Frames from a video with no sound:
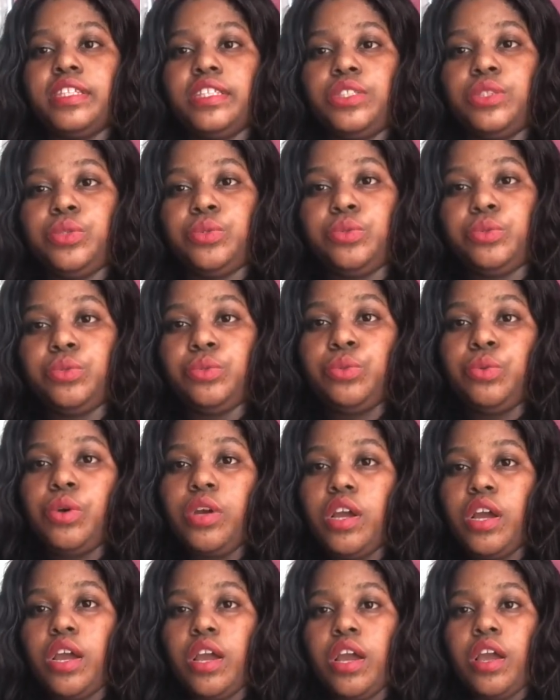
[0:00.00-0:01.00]
to
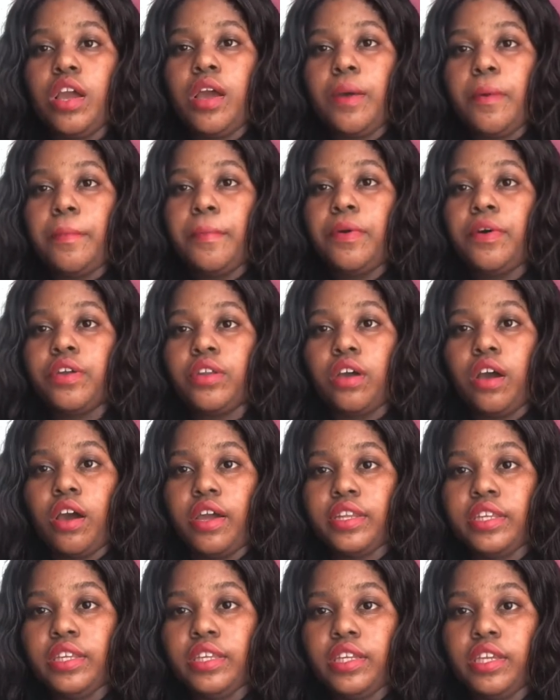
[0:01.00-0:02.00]
put on
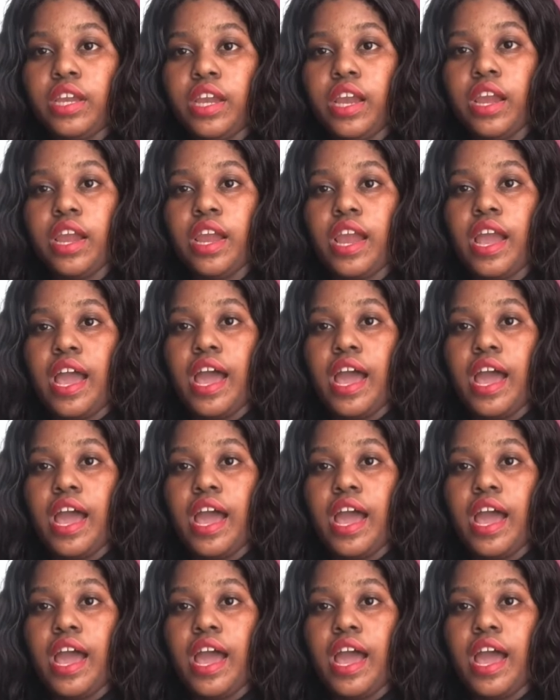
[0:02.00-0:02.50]
here.